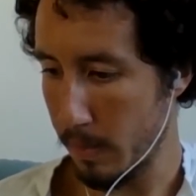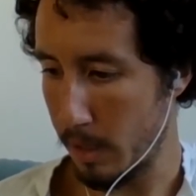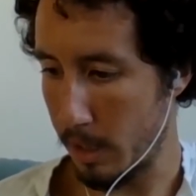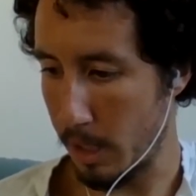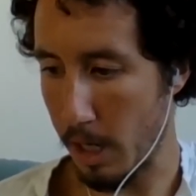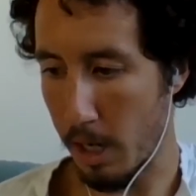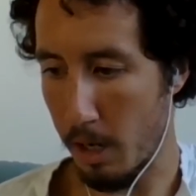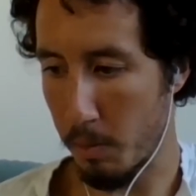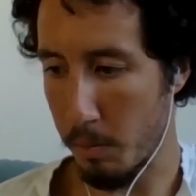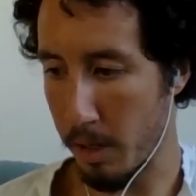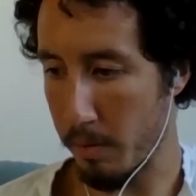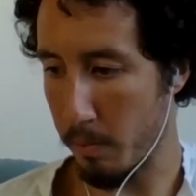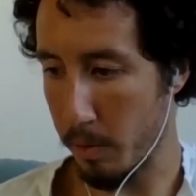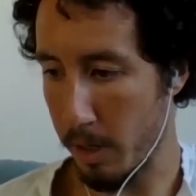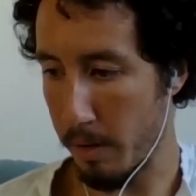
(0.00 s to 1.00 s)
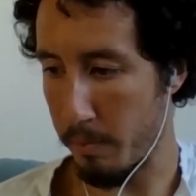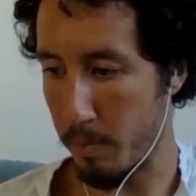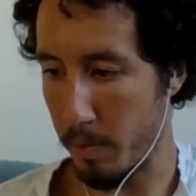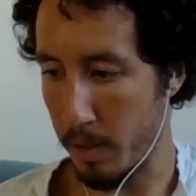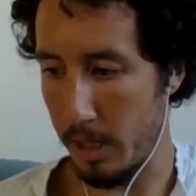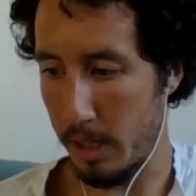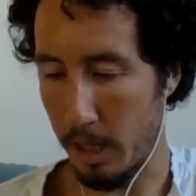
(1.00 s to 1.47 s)
Yeah, what I've
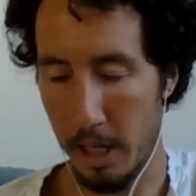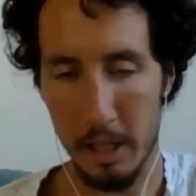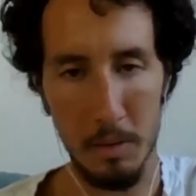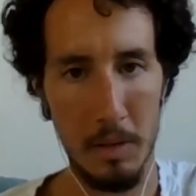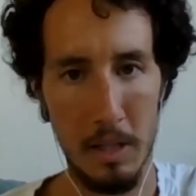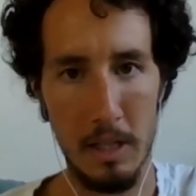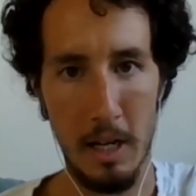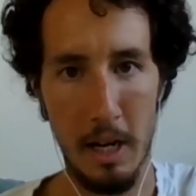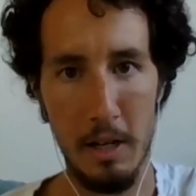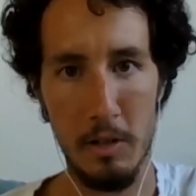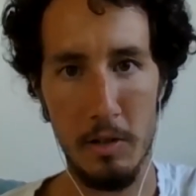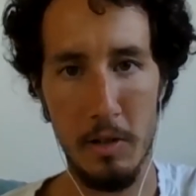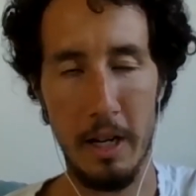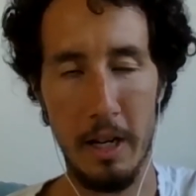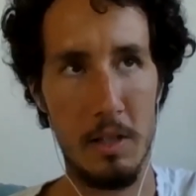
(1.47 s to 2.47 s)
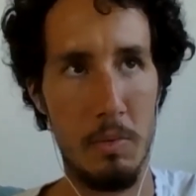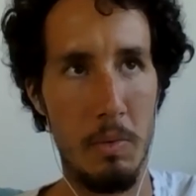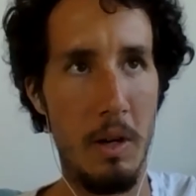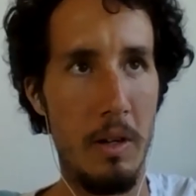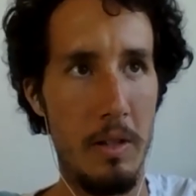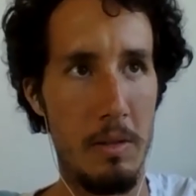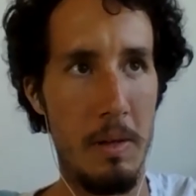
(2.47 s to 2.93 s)
really liked with the tire drag as
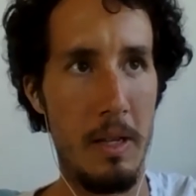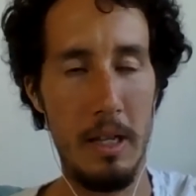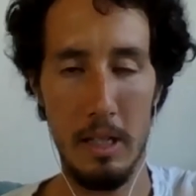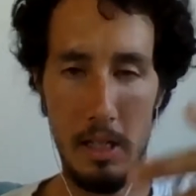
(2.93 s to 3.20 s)
well has been